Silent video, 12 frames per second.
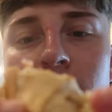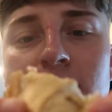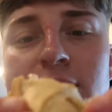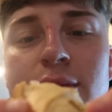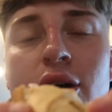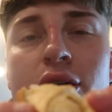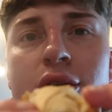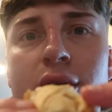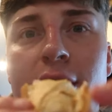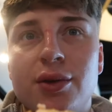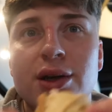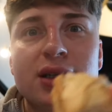Guys, I'm not going to
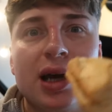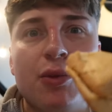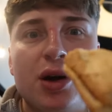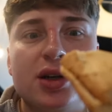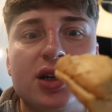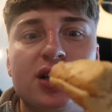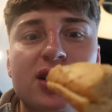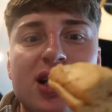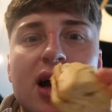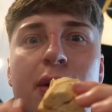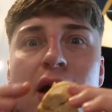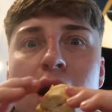lie, this sandwich is
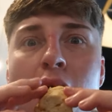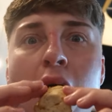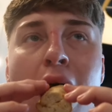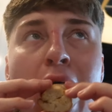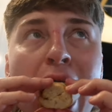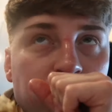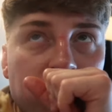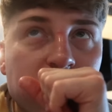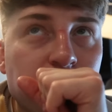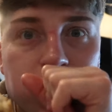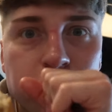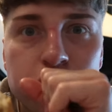slapping. That's
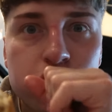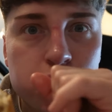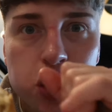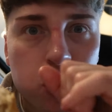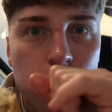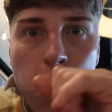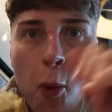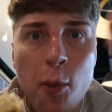supposed to so low.